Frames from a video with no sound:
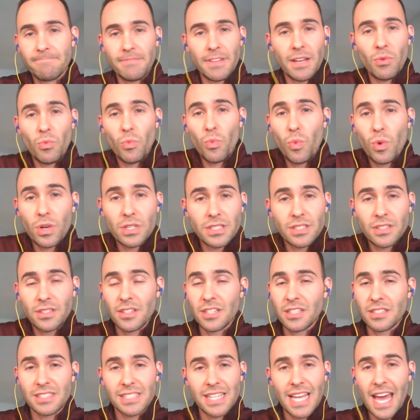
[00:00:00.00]
it wasn't going
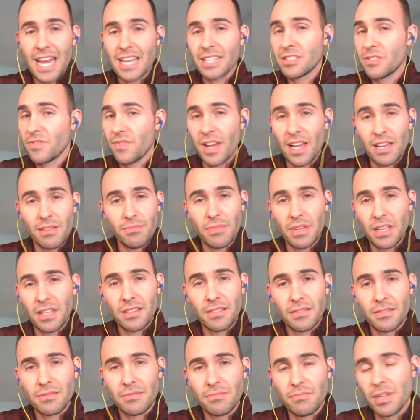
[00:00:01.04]
to satisfy me
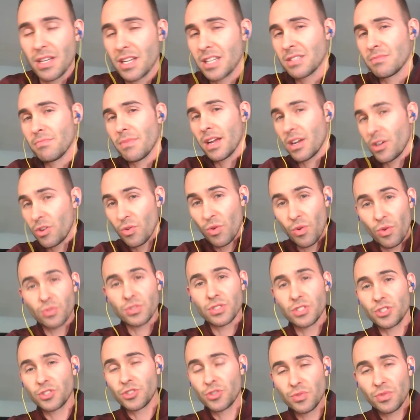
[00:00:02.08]
because my goals
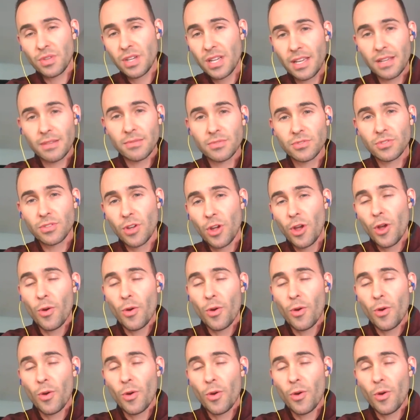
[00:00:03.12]
and dreams